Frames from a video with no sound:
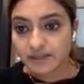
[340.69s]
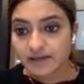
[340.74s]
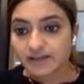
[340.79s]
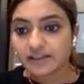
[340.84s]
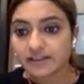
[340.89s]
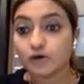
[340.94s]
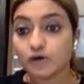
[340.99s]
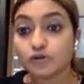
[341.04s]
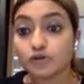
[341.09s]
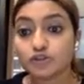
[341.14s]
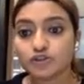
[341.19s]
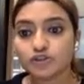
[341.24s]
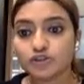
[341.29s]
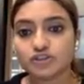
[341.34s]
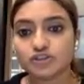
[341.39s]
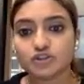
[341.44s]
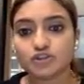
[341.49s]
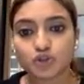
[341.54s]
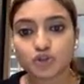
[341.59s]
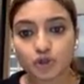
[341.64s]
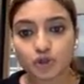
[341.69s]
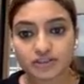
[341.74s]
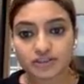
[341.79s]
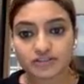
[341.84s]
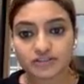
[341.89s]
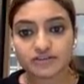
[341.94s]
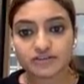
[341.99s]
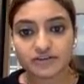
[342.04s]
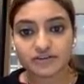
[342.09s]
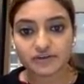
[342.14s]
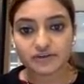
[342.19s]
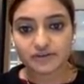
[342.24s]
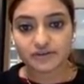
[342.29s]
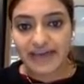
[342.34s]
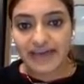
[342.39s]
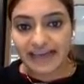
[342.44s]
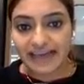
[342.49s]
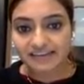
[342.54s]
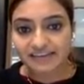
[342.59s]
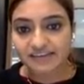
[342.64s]
That also uses choice theory and
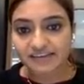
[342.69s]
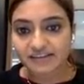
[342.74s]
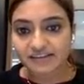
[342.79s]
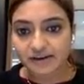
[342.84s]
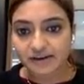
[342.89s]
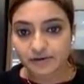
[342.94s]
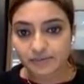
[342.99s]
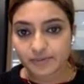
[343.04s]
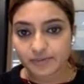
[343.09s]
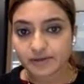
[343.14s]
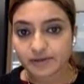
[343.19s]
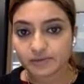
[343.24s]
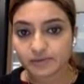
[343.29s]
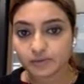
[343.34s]
reality therapy,